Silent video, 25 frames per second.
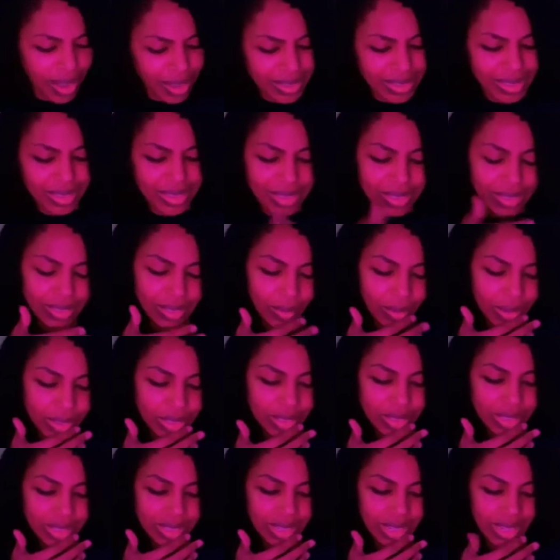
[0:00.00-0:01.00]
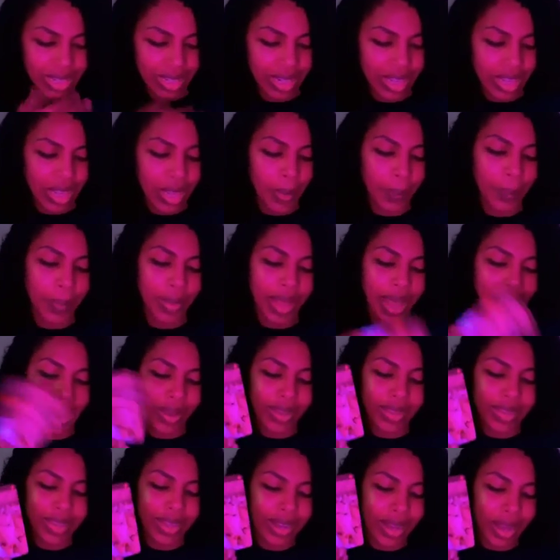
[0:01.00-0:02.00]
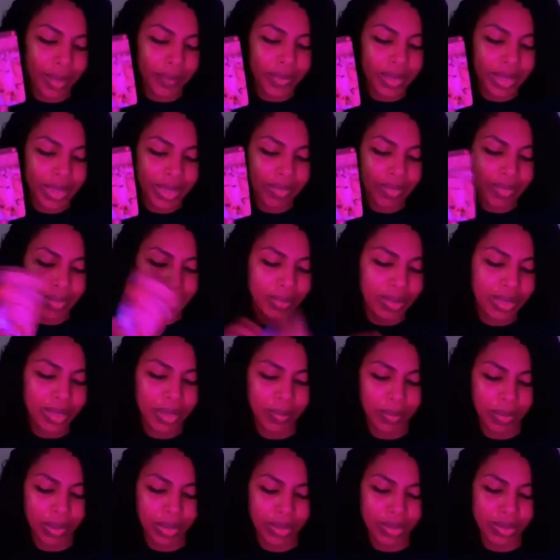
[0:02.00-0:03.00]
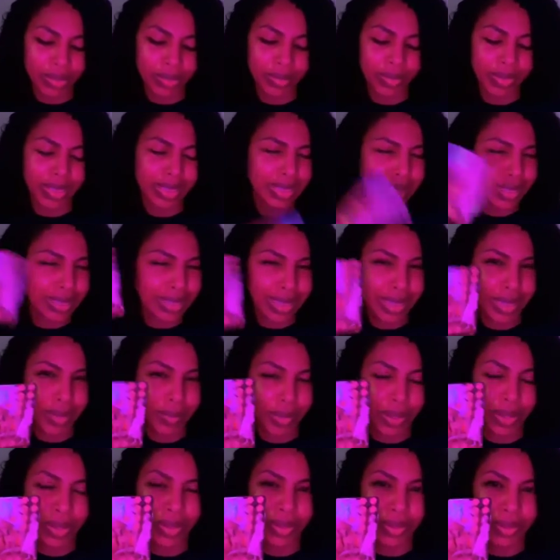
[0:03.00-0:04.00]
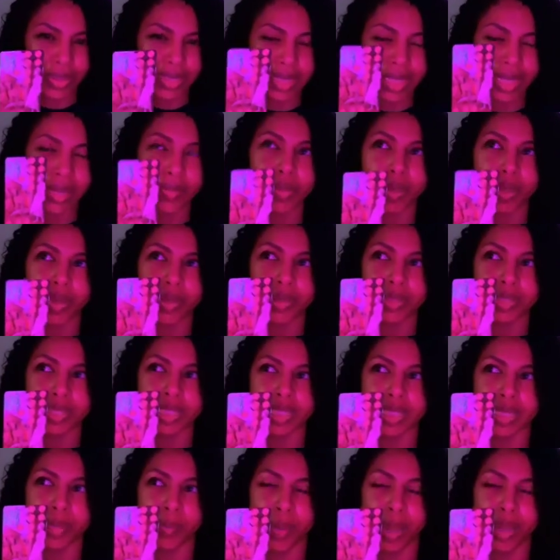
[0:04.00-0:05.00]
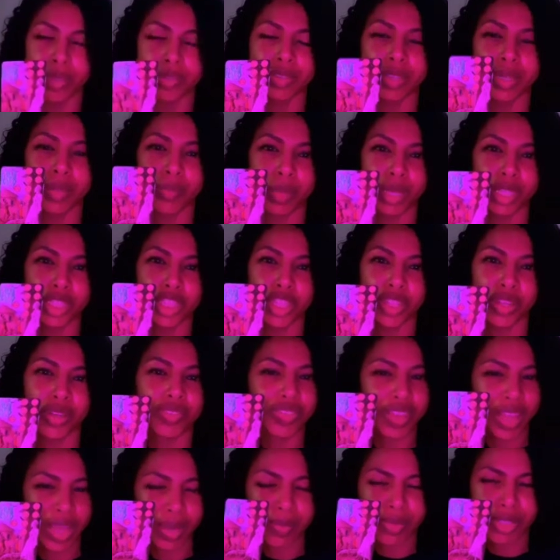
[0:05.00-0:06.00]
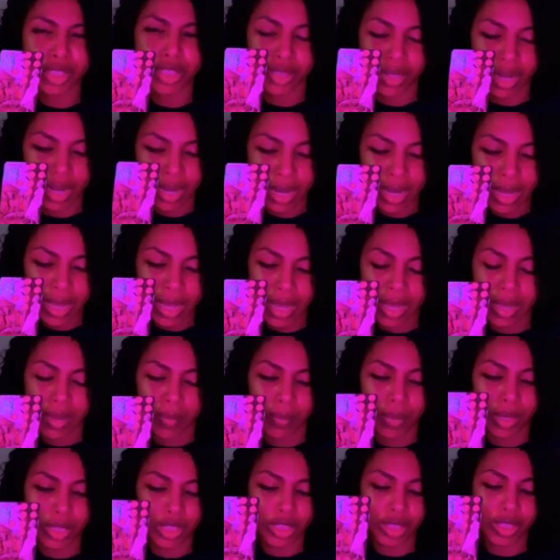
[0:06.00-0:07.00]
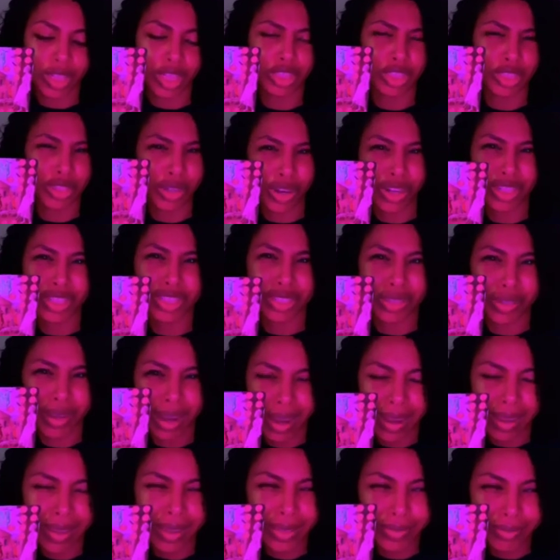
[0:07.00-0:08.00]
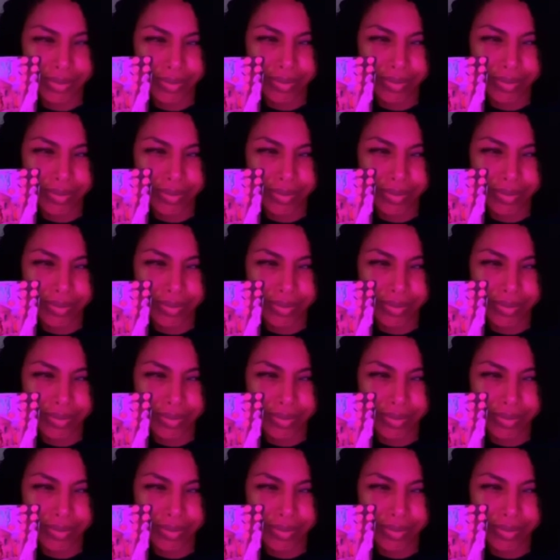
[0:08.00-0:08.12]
This is so interesting. But how can they not be giving with their pentacles when this is 10 of Pentacles? 10 of Pentacles is somebody who's going to make sure their family's straight, make sure that you're straight,